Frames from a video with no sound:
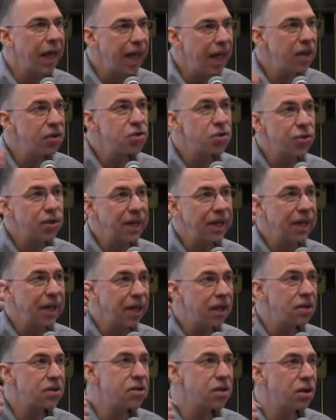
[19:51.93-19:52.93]
entering
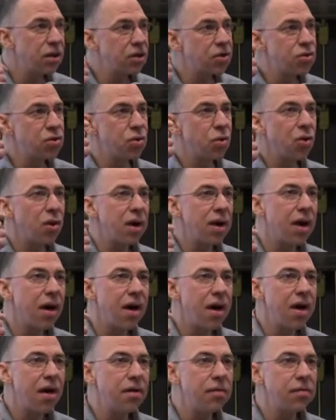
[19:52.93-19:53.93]
into the joy
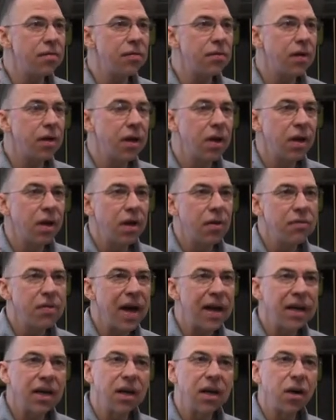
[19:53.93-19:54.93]
of
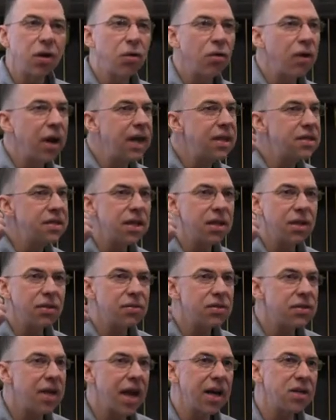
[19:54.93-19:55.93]
finding a great deal
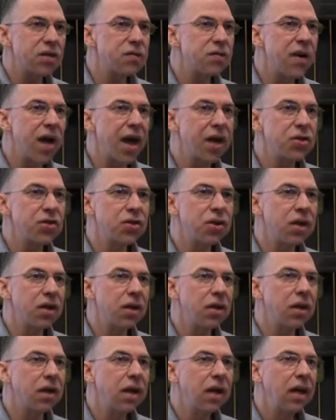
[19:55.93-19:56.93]
of
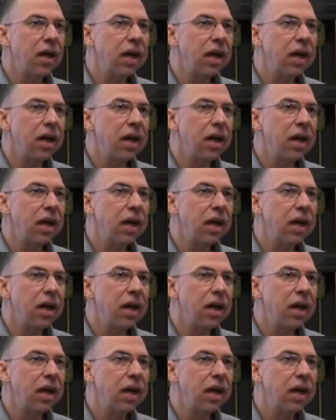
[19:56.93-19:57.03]
satisfaction